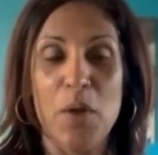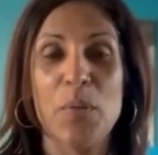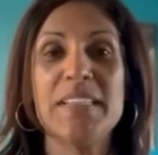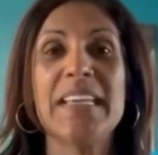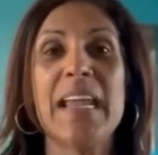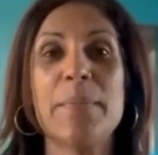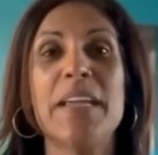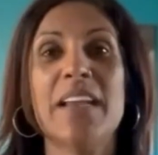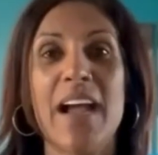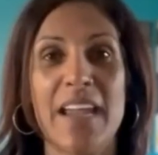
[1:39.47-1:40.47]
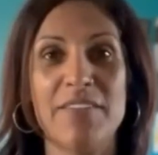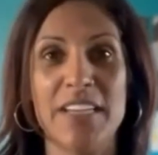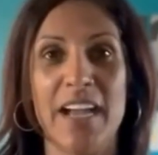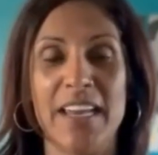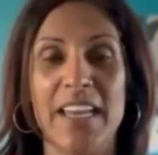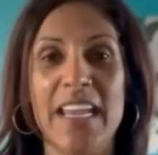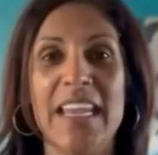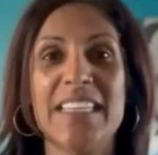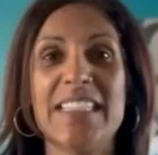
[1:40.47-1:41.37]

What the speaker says: What Tammy and I have done is